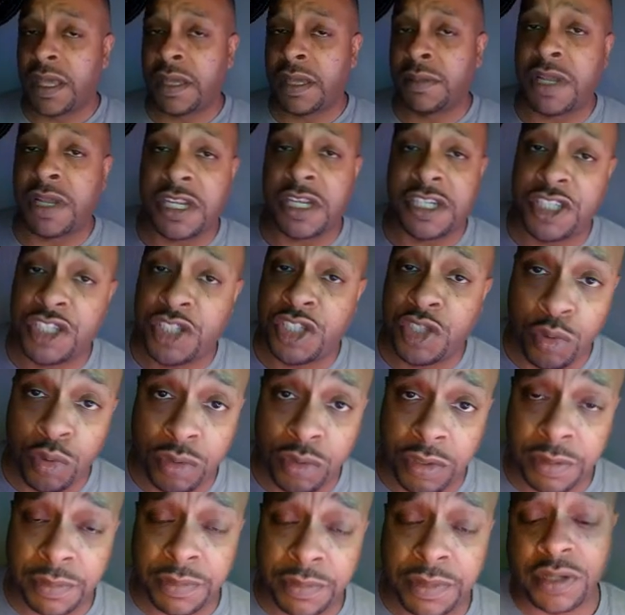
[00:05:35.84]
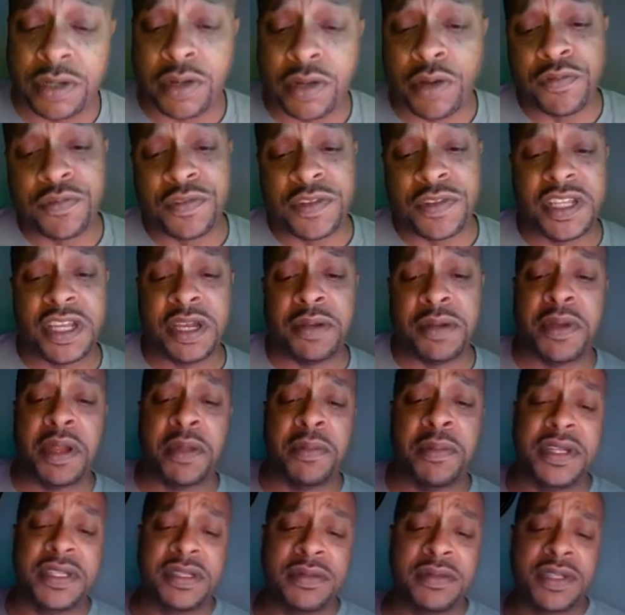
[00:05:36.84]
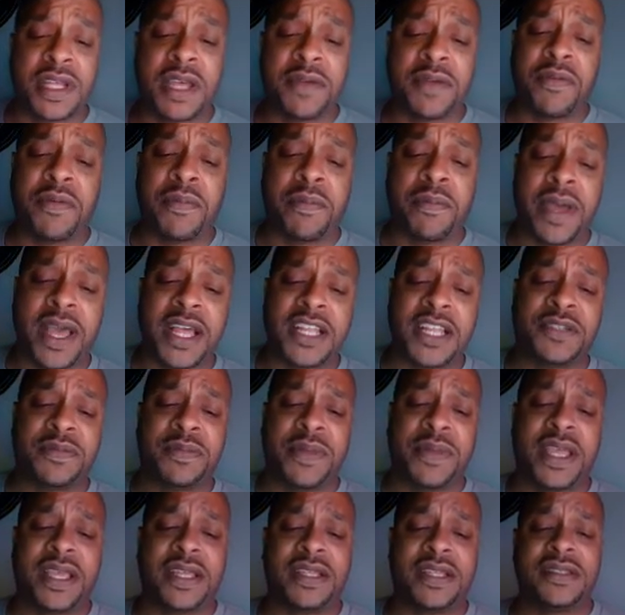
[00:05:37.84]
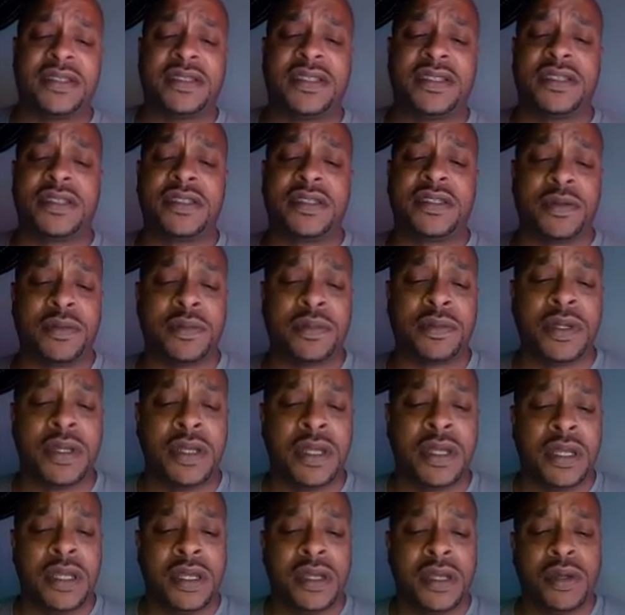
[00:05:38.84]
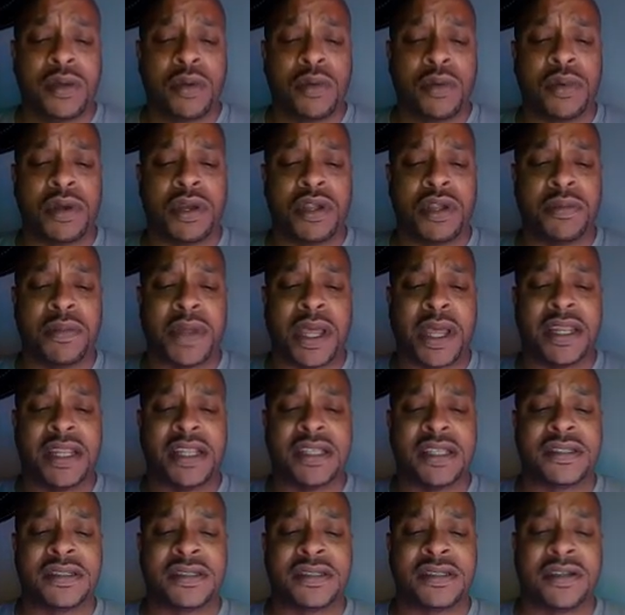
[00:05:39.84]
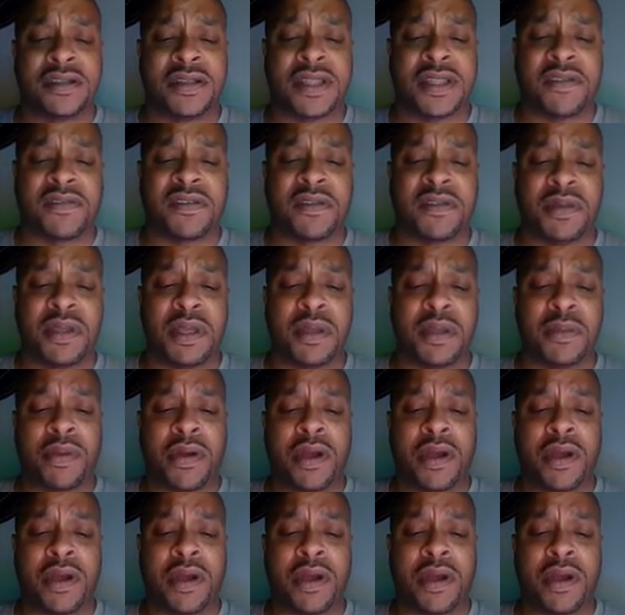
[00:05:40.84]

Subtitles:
not sure, but hopefully there may be some type of matchmaking system where you might necessarily have to be a